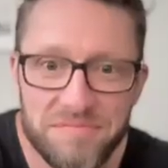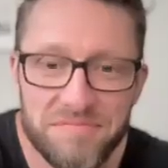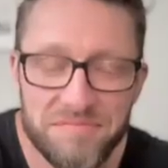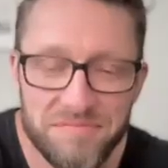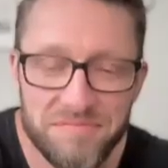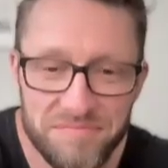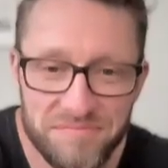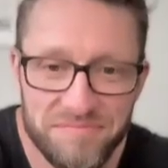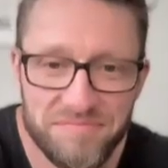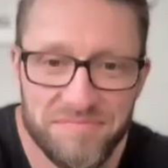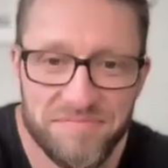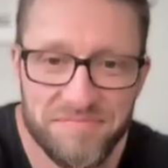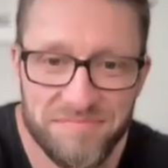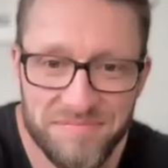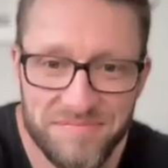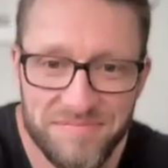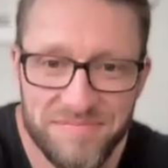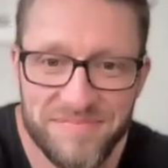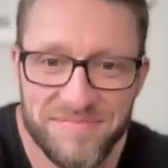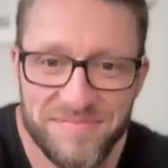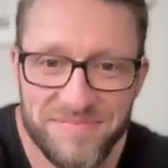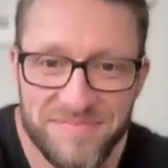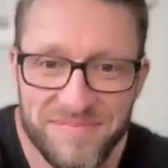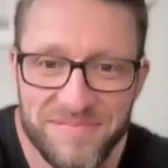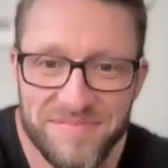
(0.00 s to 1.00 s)
People don't
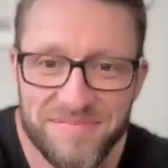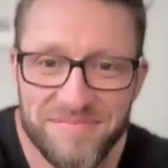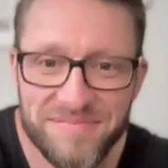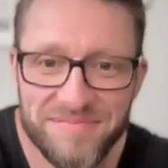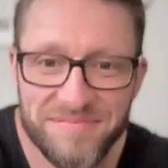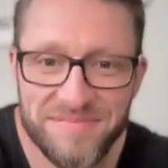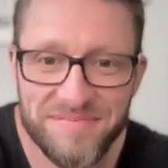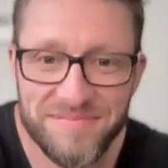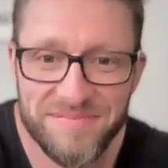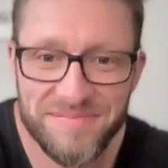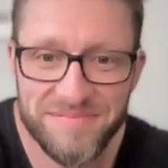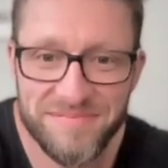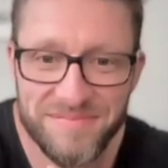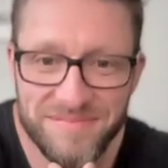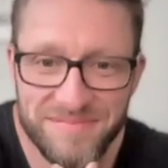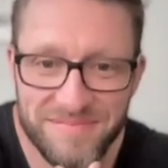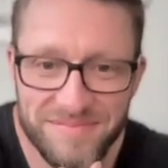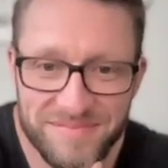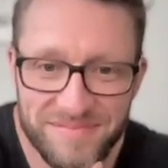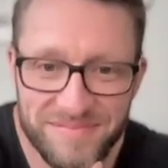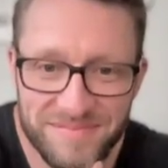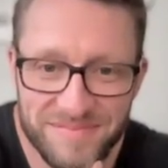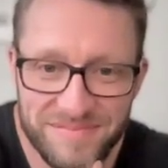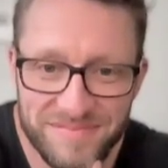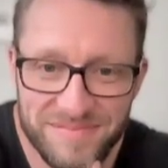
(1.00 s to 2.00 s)
know. They
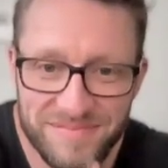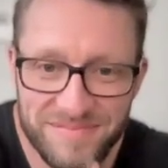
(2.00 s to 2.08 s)
are